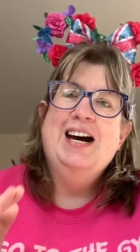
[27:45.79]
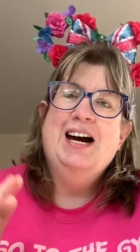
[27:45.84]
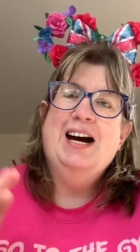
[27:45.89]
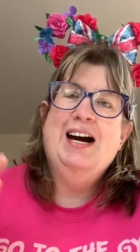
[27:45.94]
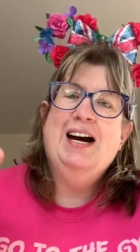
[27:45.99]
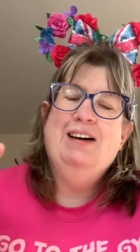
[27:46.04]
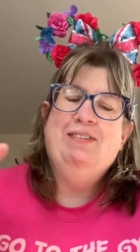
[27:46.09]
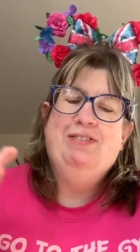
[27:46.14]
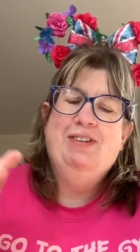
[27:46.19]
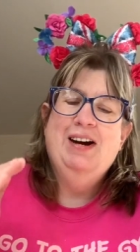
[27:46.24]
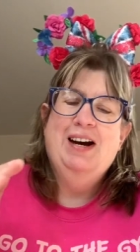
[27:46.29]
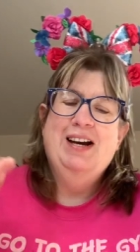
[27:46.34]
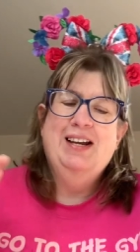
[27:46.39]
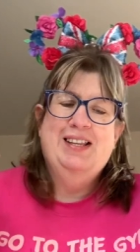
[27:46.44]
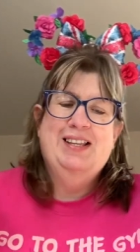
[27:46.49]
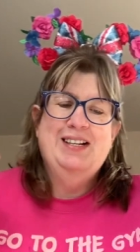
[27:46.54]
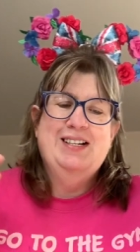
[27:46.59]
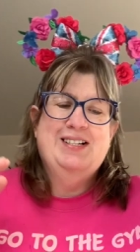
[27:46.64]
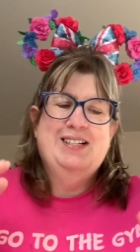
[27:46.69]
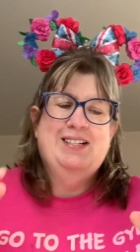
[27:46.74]
of
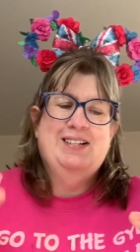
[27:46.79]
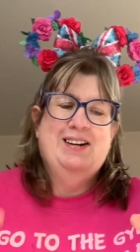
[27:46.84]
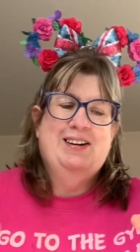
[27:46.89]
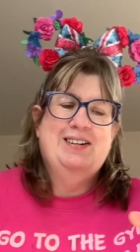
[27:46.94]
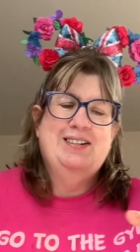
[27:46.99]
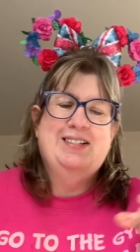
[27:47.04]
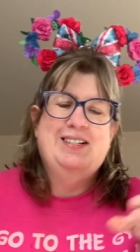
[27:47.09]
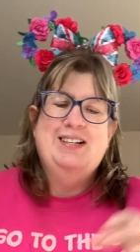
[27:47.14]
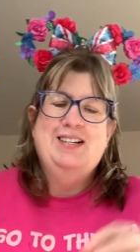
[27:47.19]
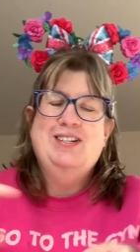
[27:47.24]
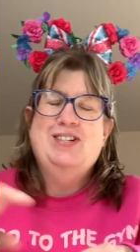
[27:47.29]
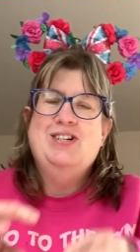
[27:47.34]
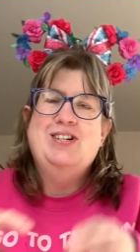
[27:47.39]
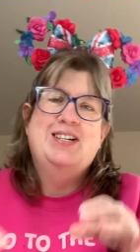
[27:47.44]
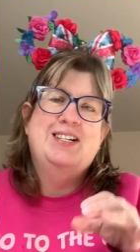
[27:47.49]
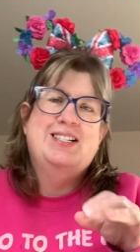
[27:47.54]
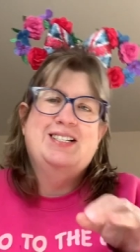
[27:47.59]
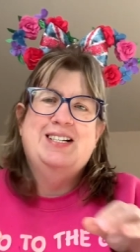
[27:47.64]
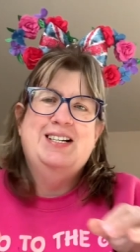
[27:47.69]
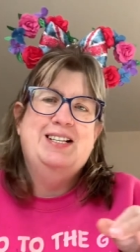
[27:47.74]
the
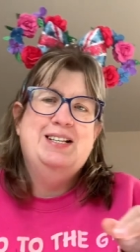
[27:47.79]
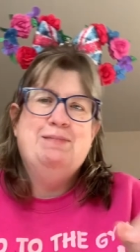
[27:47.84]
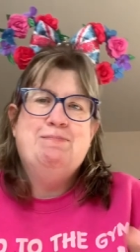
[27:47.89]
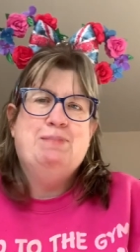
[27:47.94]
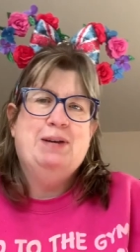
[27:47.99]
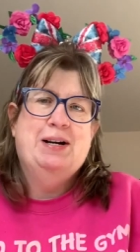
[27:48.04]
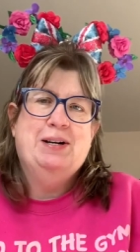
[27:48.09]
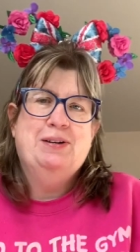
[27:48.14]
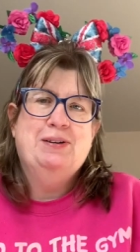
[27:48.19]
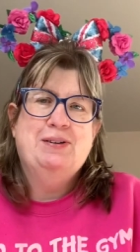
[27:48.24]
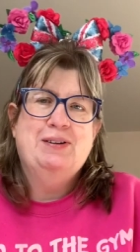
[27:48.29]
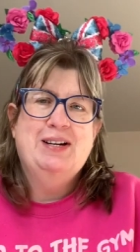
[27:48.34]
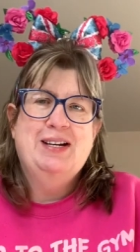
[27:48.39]
sausages and the butter.